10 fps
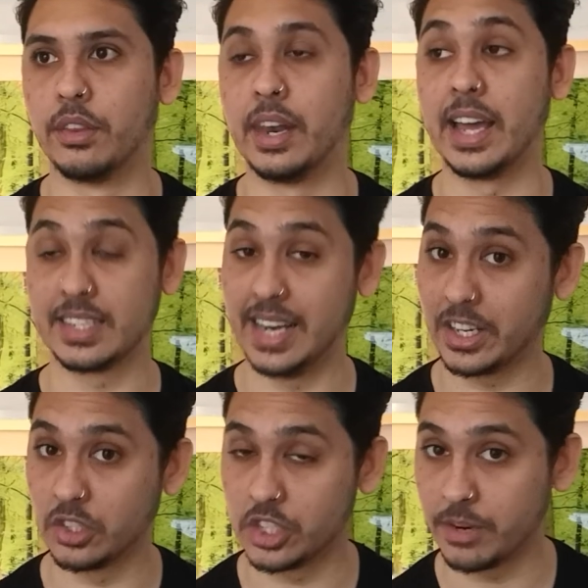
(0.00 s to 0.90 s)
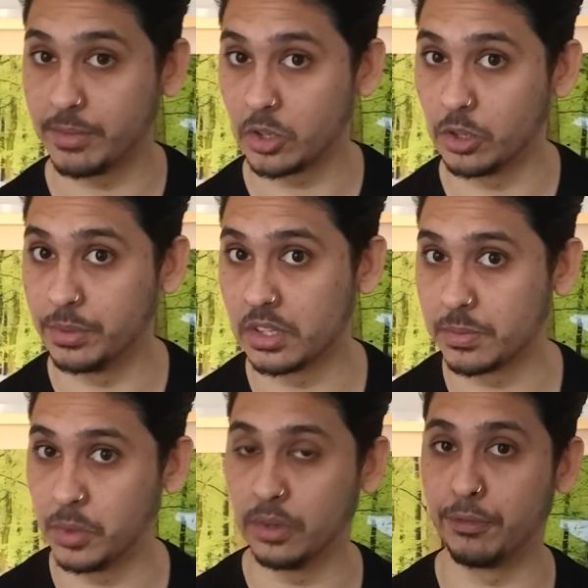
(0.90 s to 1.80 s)
The last election, Jeremy Corbyn
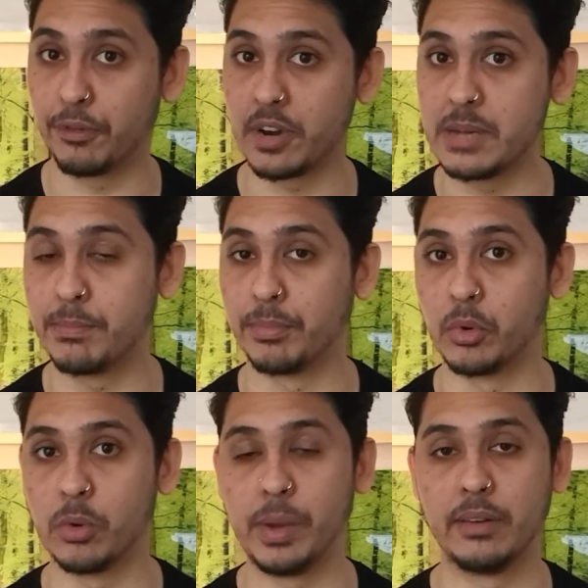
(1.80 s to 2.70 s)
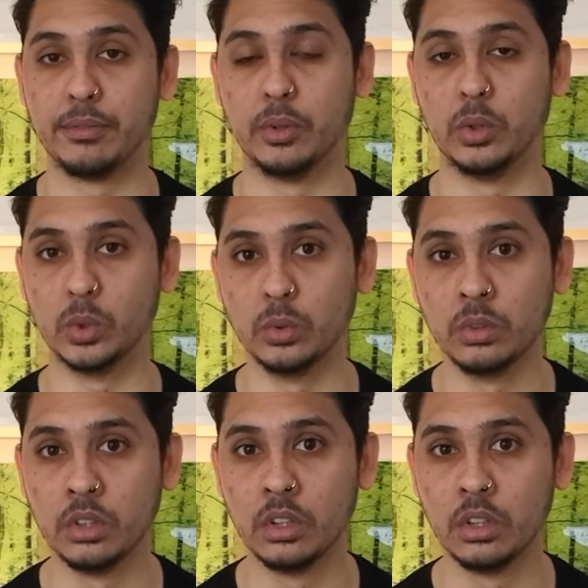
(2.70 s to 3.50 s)
supported free broadband for all.